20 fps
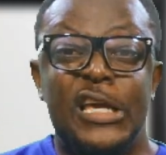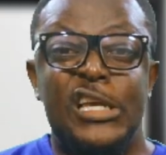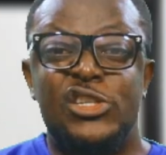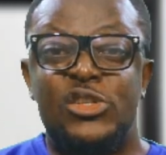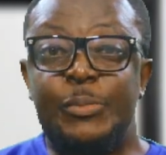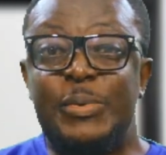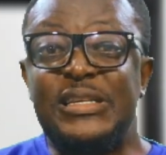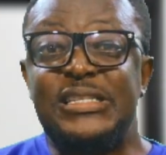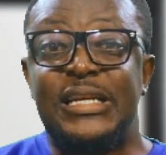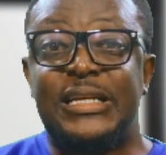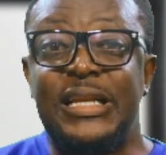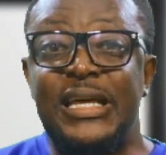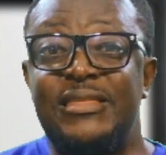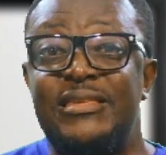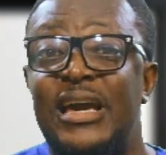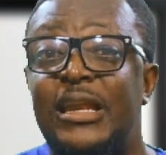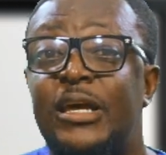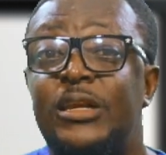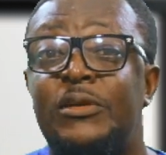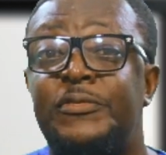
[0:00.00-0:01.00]
So basically,
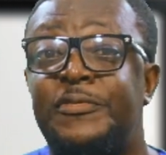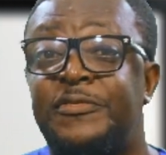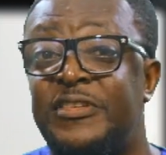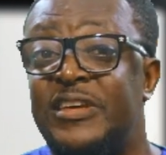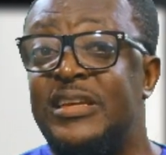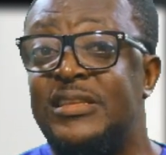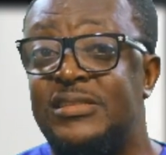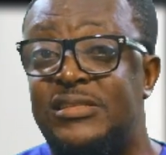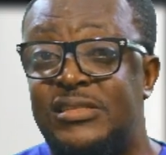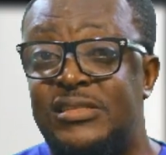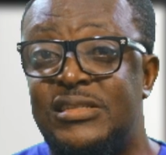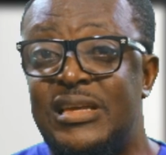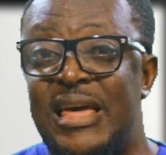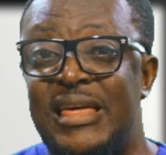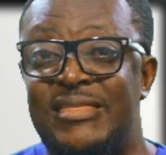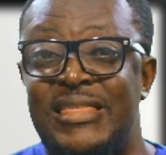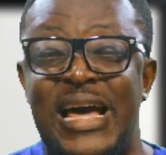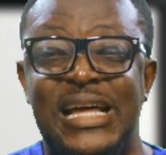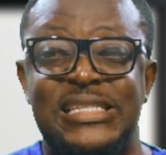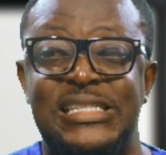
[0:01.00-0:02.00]
there are a lot of things
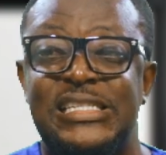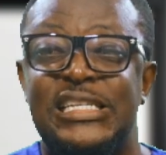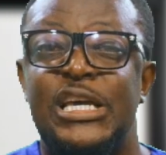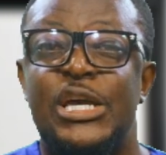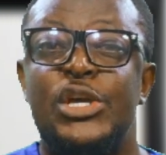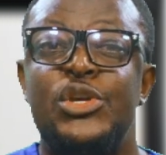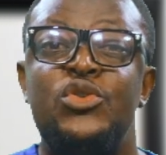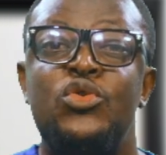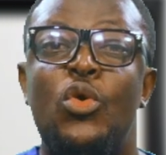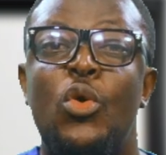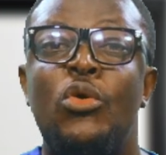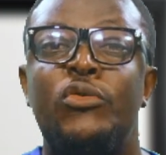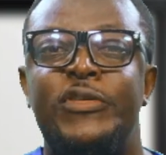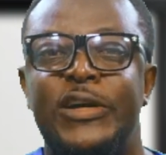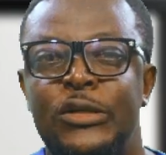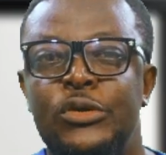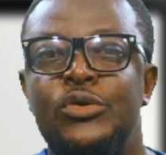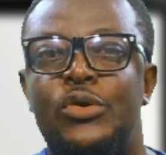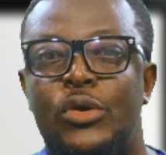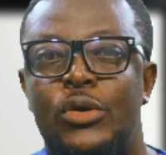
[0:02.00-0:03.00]
that you
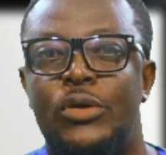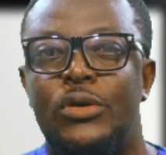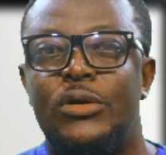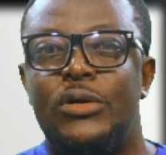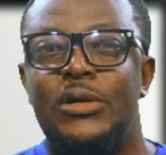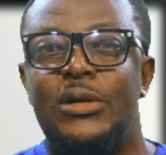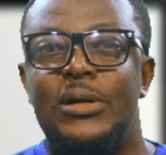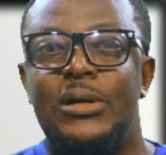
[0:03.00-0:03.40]
overlook,